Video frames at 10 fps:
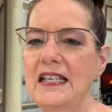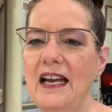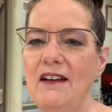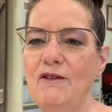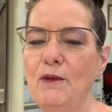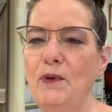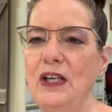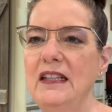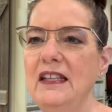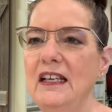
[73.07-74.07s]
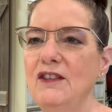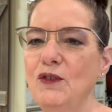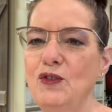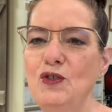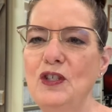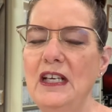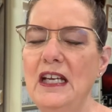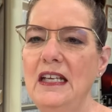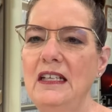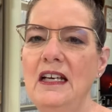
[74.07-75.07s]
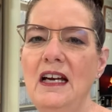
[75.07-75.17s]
Hi, everybody. Thanks for tuning in.